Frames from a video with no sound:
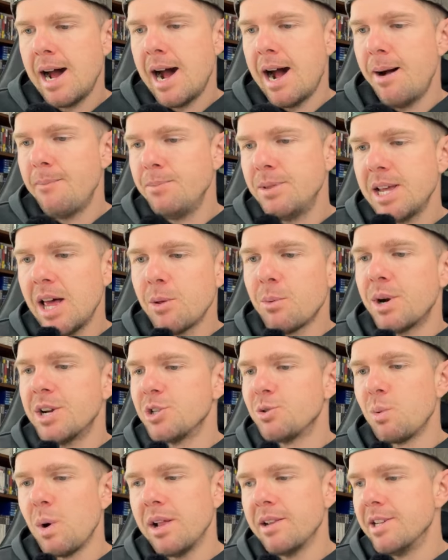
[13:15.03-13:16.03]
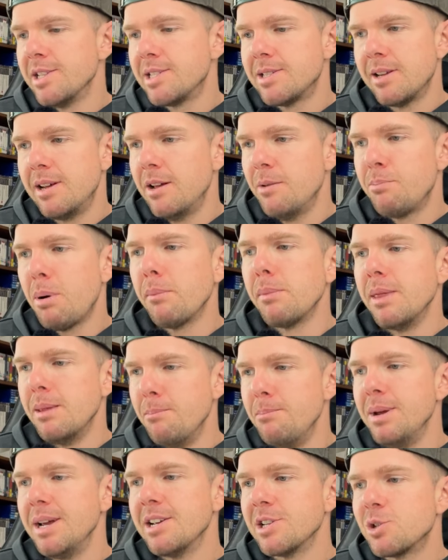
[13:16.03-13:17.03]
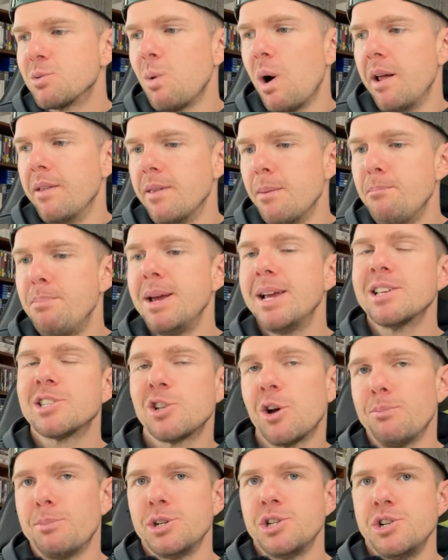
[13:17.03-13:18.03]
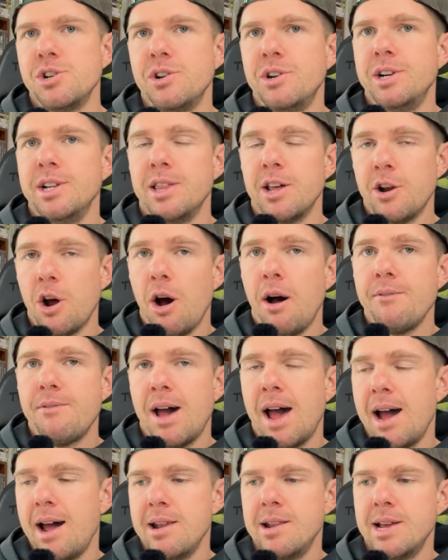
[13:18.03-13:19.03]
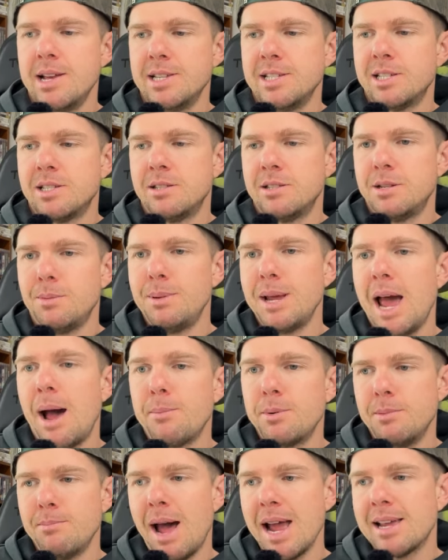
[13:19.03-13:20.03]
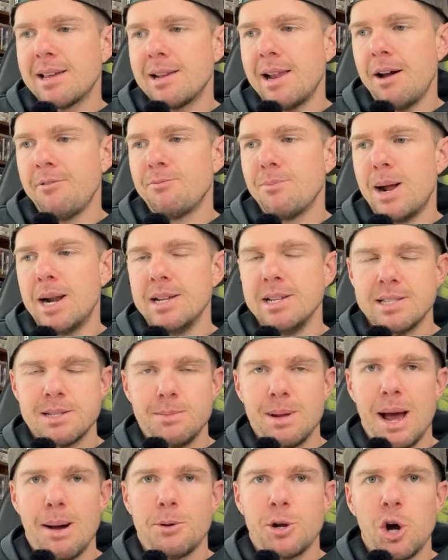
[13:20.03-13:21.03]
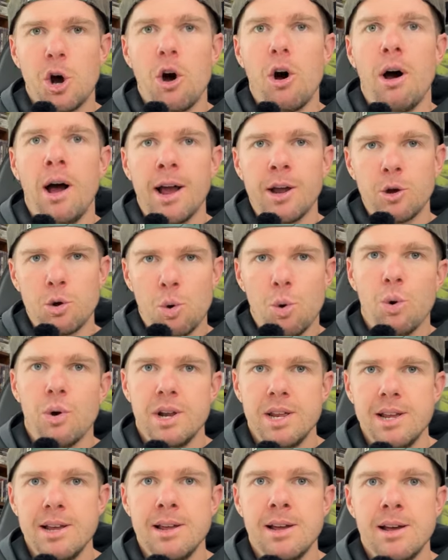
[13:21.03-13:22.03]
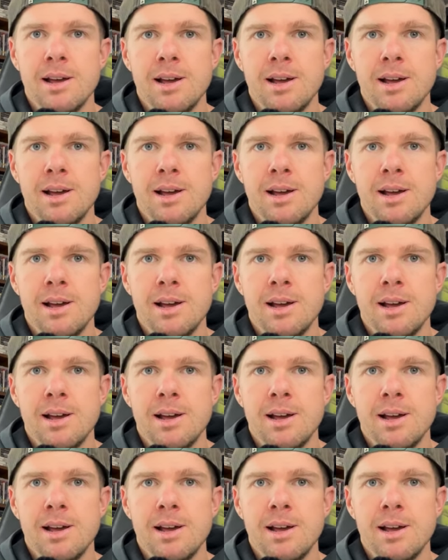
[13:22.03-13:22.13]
Um, the other one as well is uh, probably the biggest one. The biggest opportunity that I've had is to be able to make enough money to be able to hire Courtney.